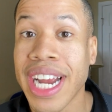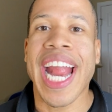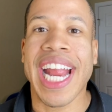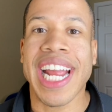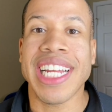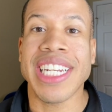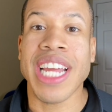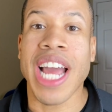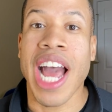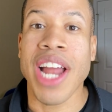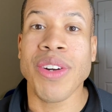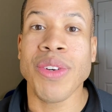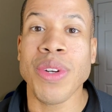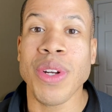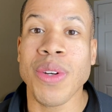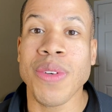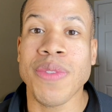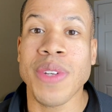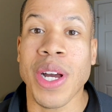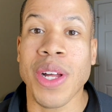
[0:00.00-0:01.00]
And I don't
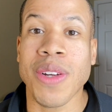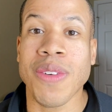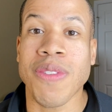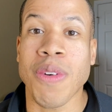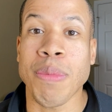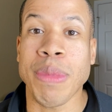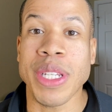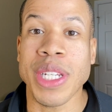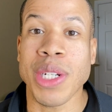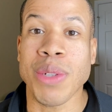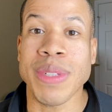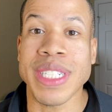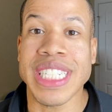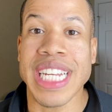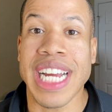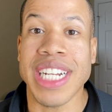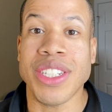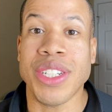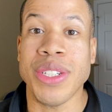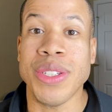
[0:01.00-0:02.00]
know if y'all are familiar with
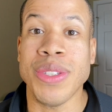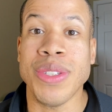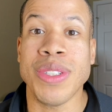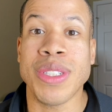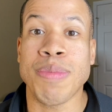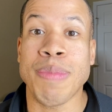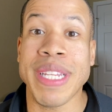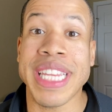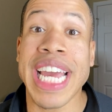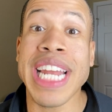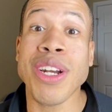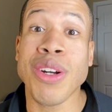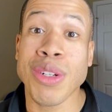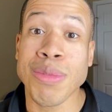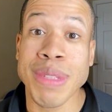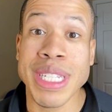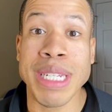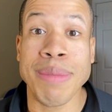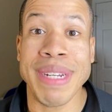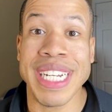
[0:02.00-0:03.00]
tattoos, but that
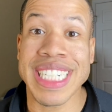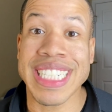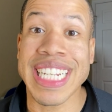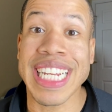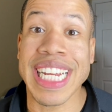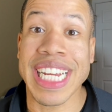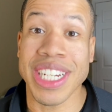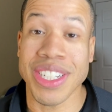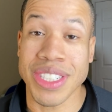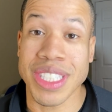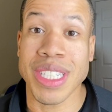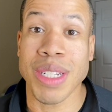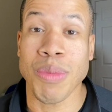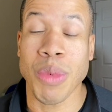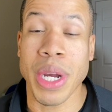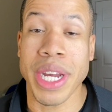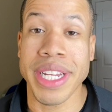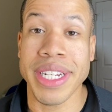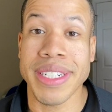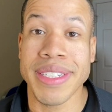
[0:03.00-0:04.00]
normally means he killed
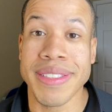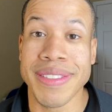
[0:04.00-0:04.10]
someone.